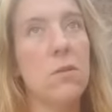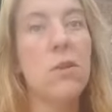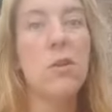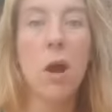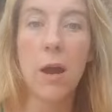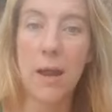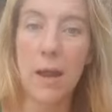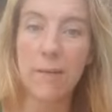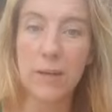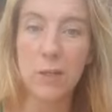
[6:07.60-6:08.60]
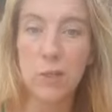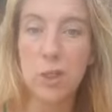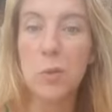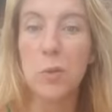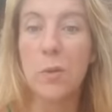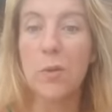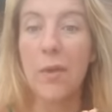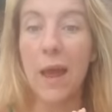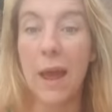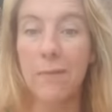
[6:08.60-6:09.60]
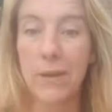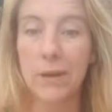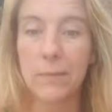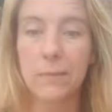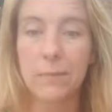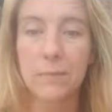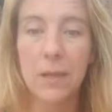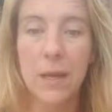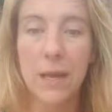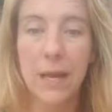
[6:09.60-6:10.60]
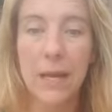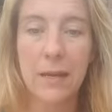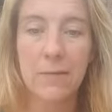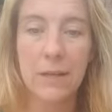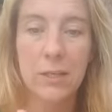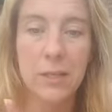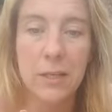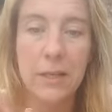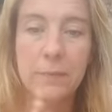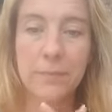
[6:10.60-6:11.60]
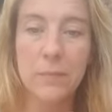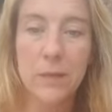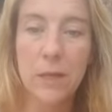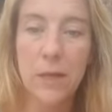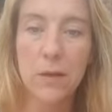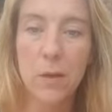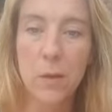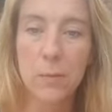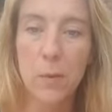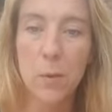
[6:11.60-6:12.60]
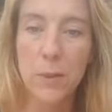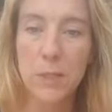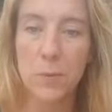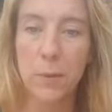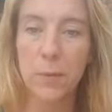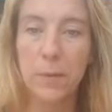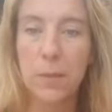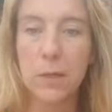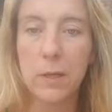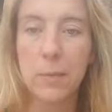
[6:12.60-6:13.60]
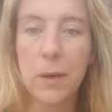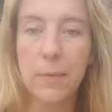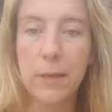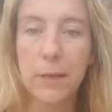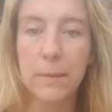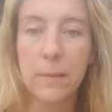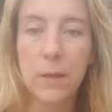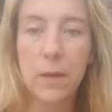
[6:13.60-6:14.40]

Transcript: the not having to the having. Hey, Evangeline, yeah, I call a whole bunch of more people on here, Bobby,